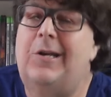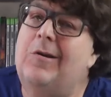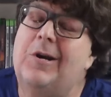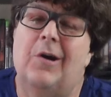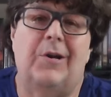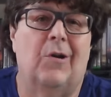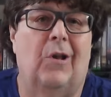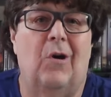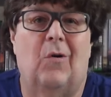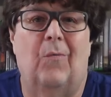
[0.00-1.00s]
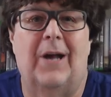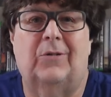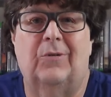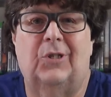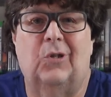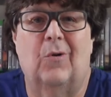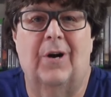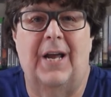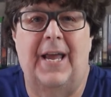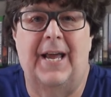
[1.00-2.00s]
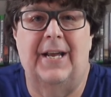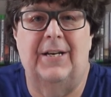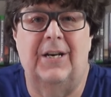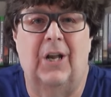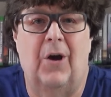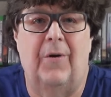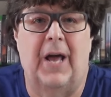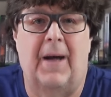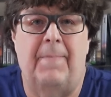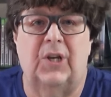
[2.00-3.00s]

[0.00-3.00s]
you can go to your local retro store and load up.